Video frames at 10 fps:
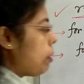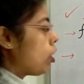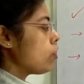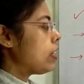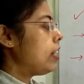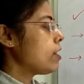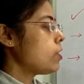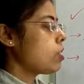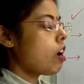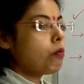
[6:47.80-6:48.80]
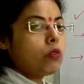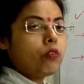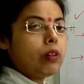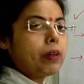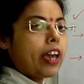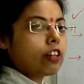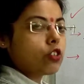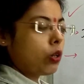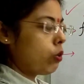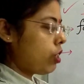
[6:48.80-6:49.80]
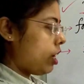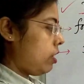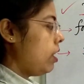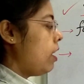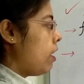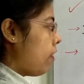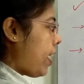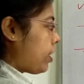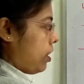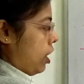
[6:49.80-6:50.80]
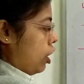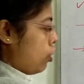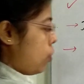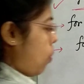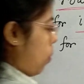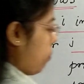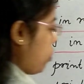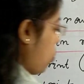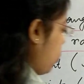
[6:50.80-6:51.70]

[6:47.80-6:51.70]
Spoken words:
because the last term will be excluded, right? So